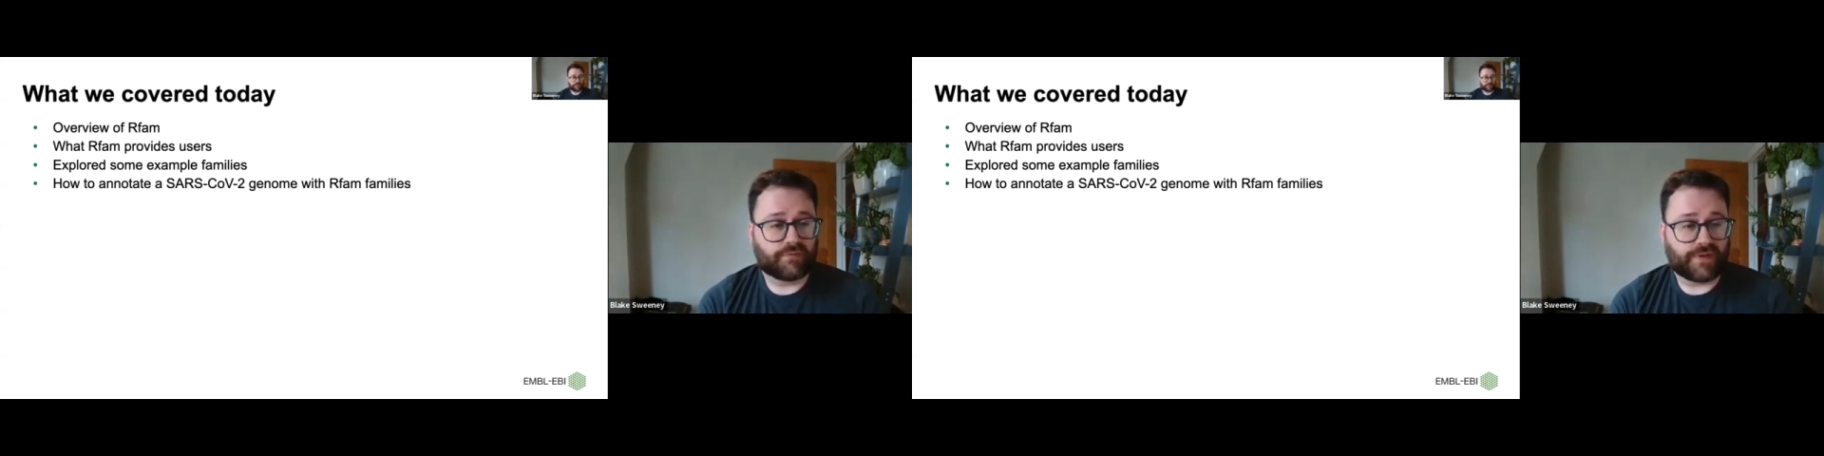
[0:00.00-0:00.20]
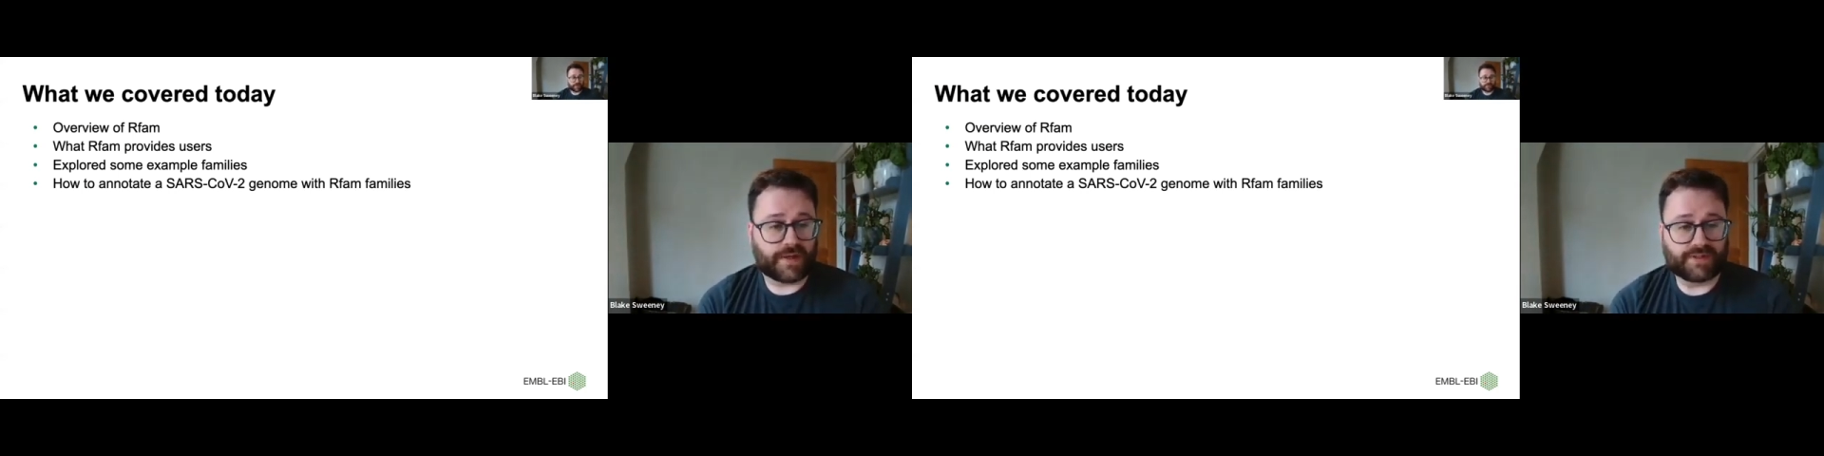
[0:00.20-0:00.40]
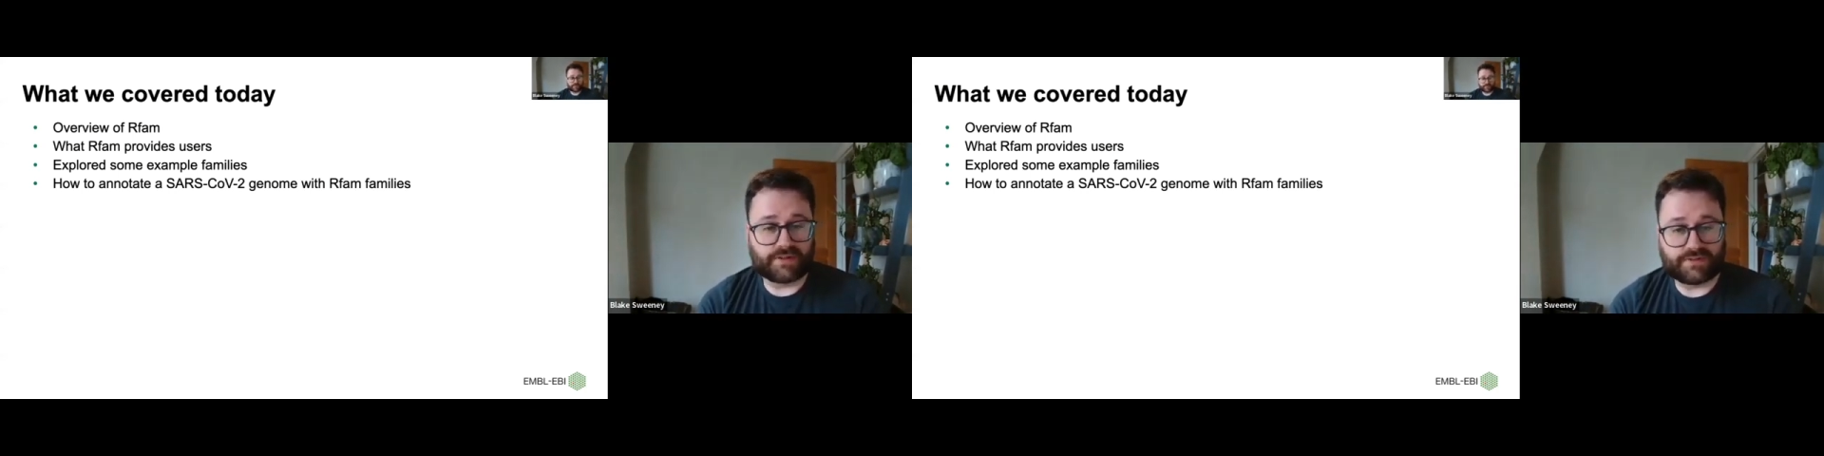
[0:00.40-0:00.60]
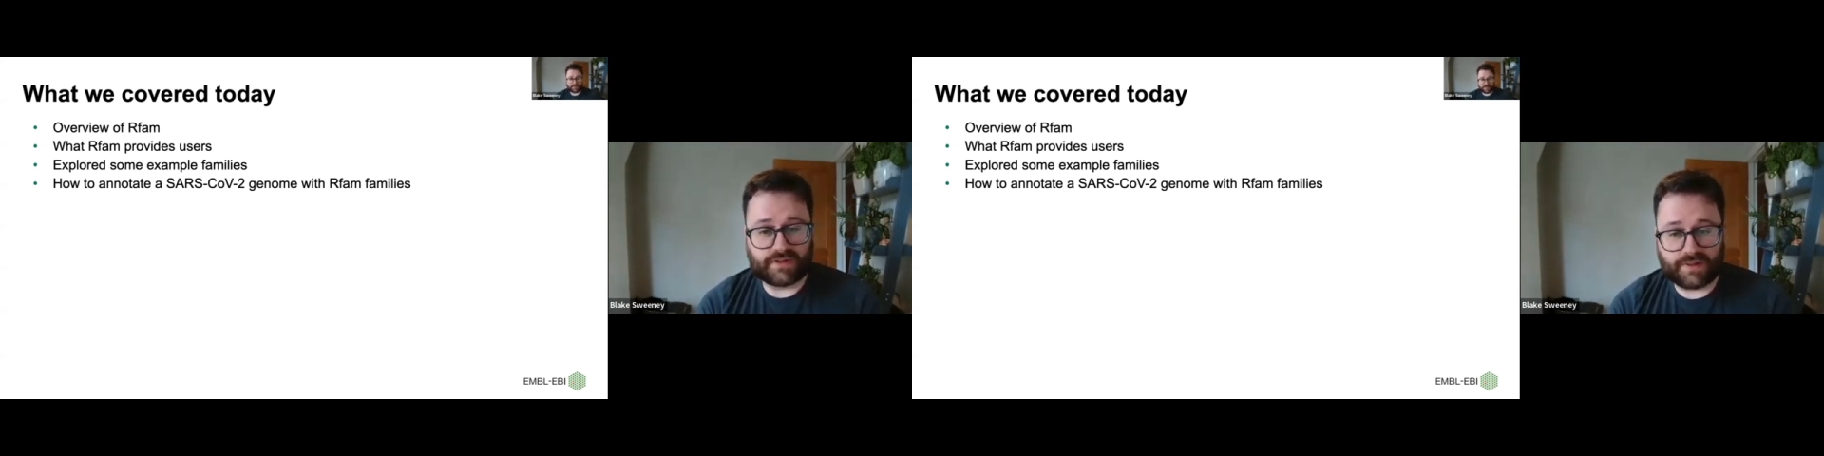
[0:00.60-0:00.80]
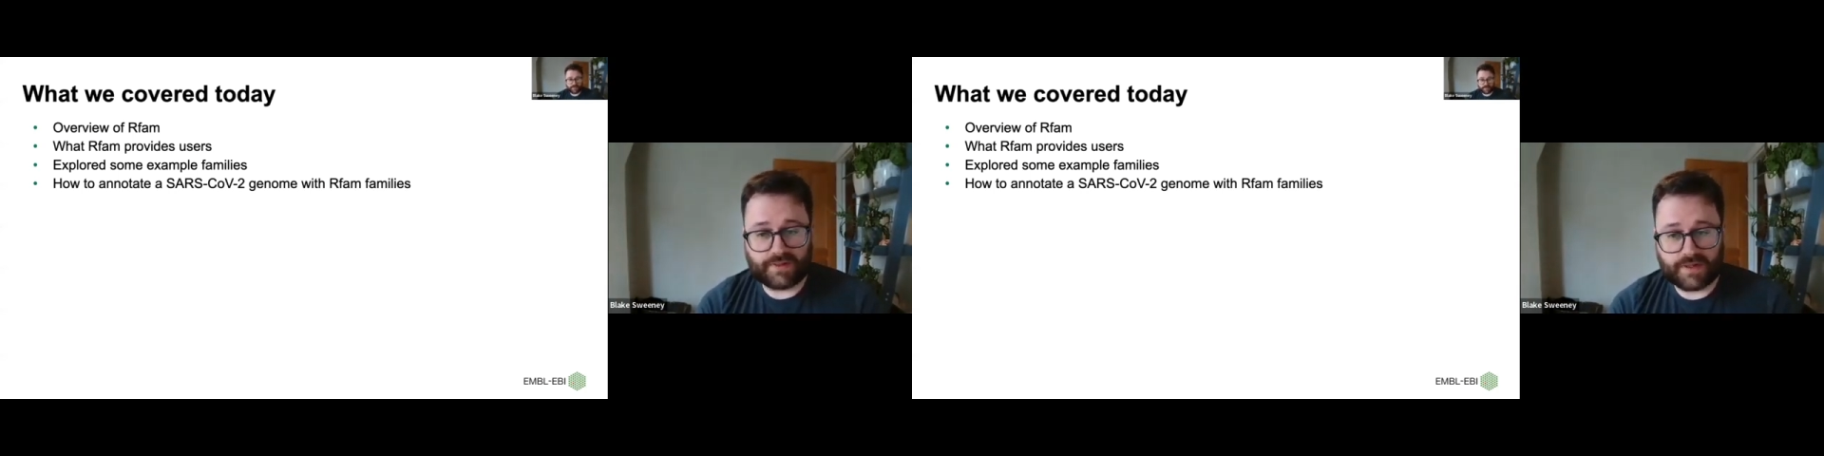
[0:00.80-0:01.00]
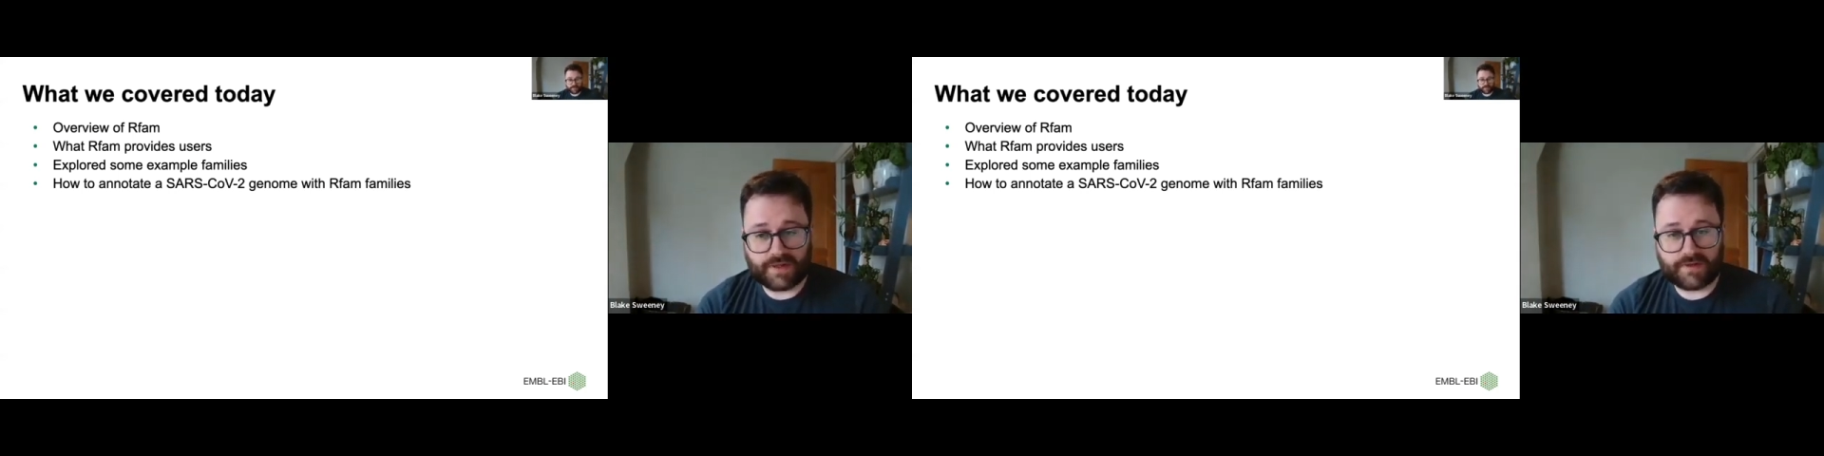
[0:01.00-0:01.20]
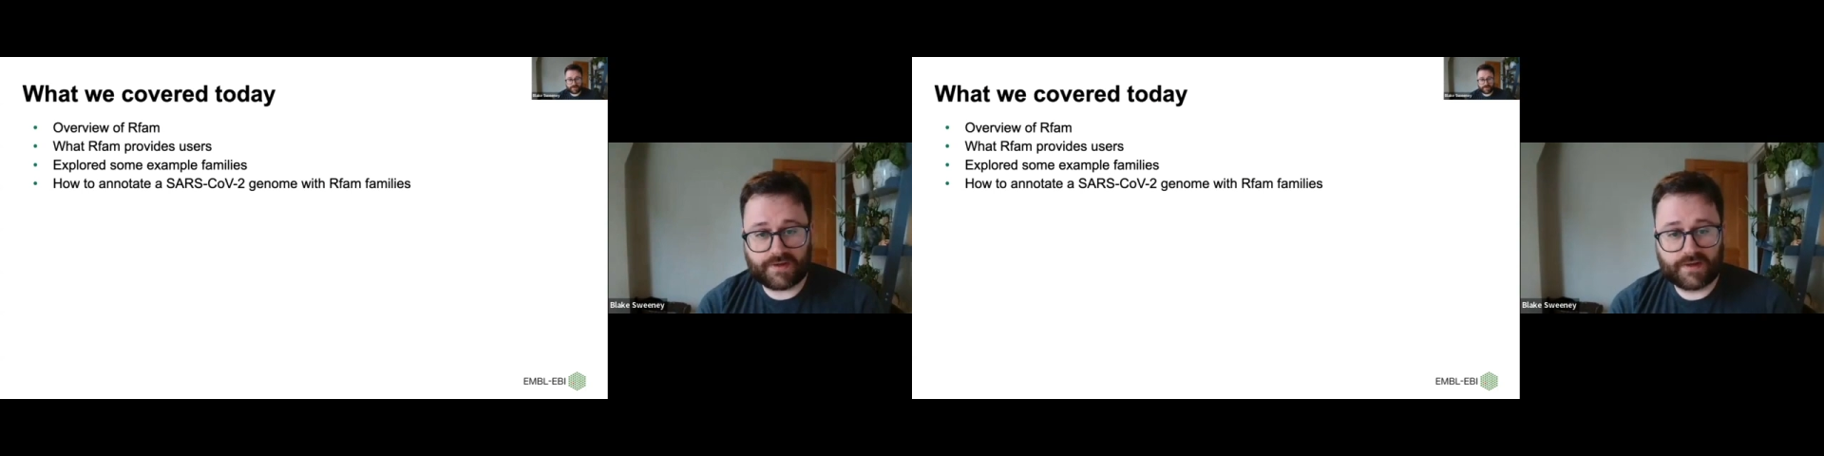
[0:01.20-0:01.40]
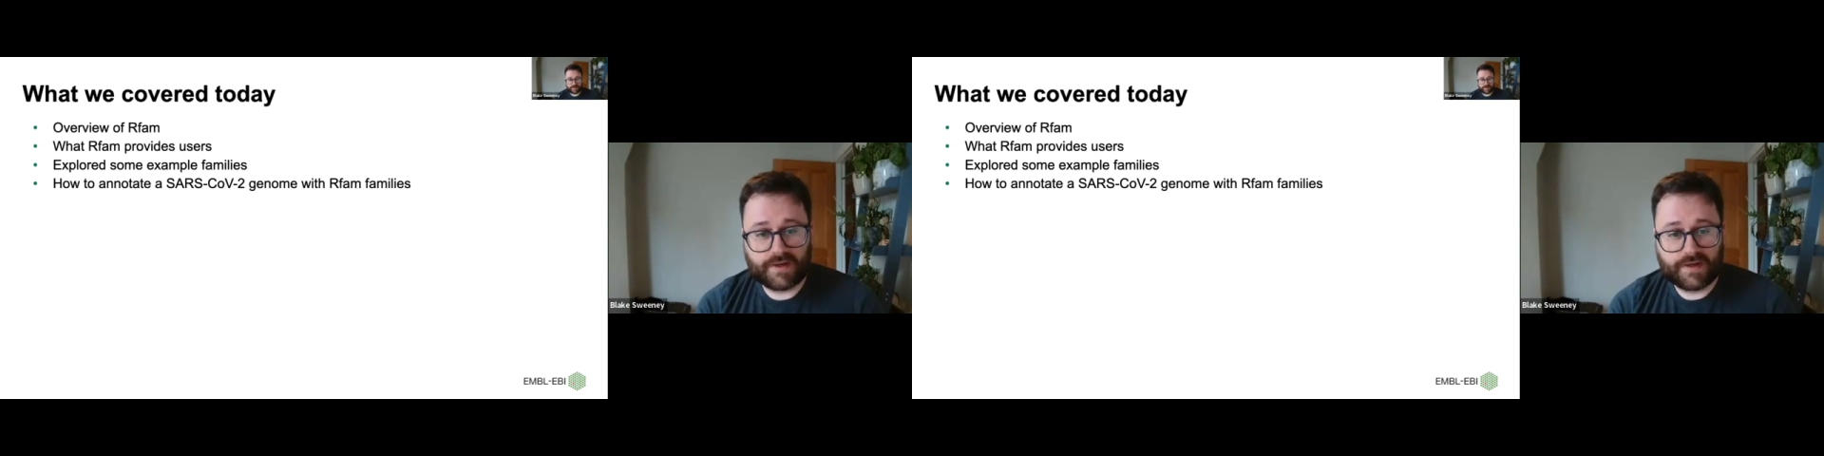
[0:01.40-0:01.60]
families, and
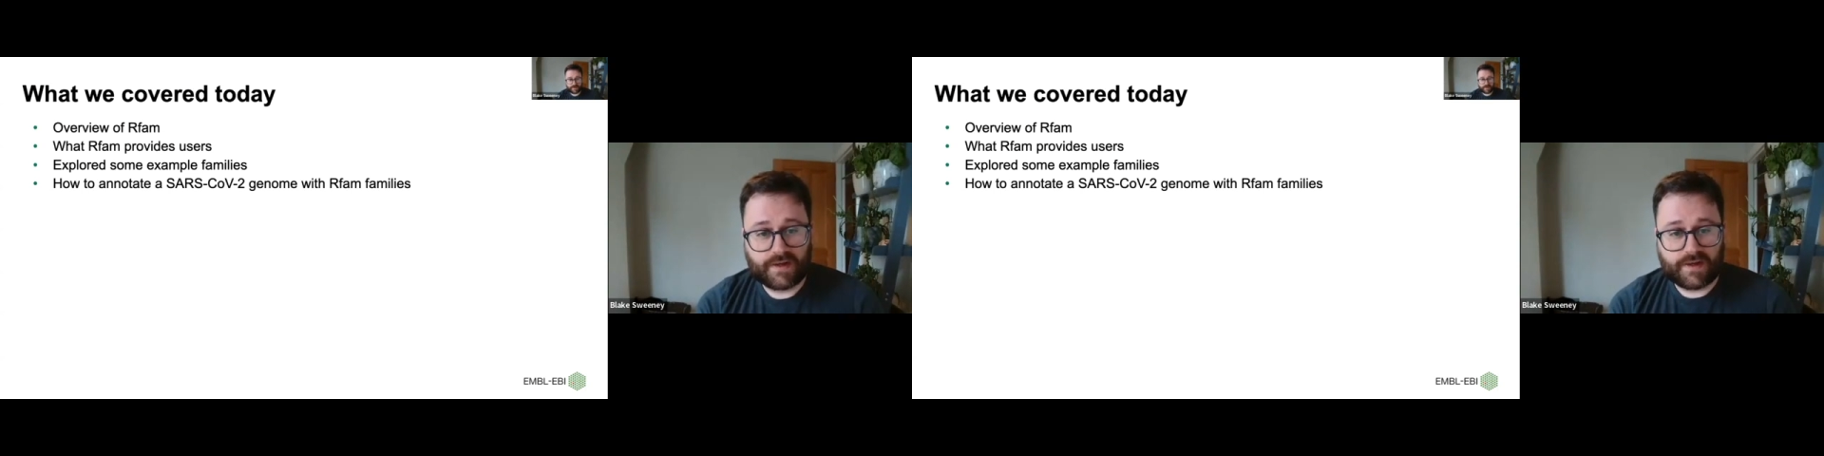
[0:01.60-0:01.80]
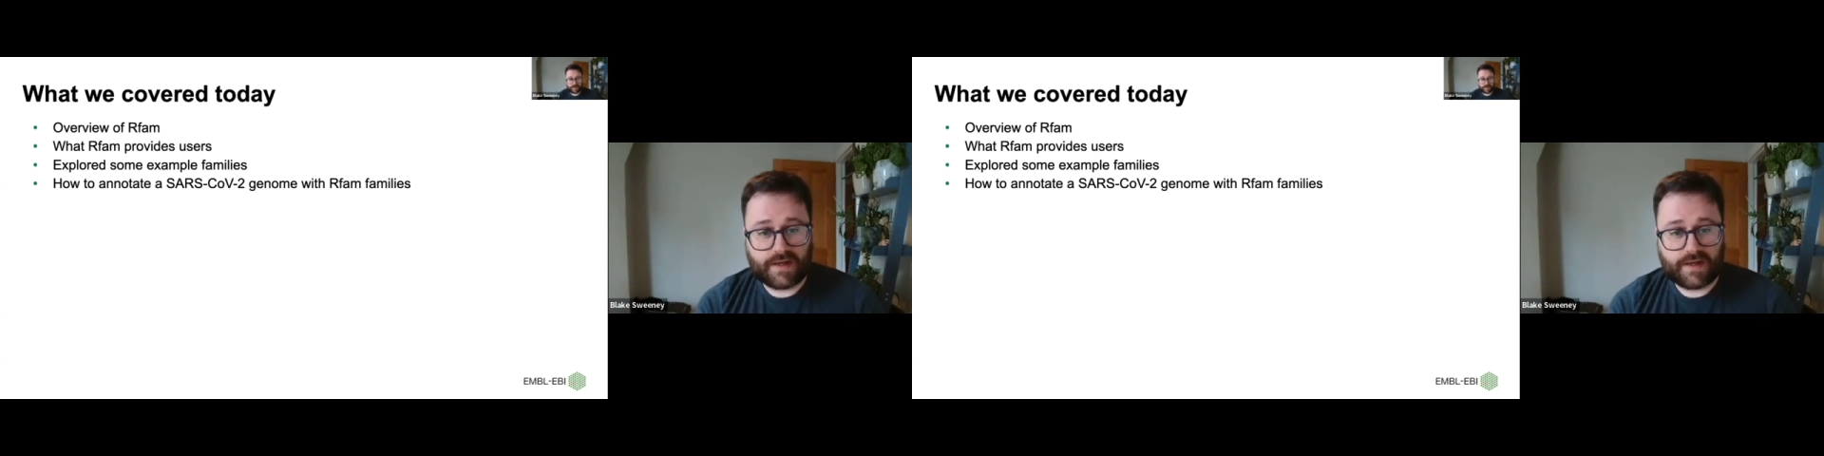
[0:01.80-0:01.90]
then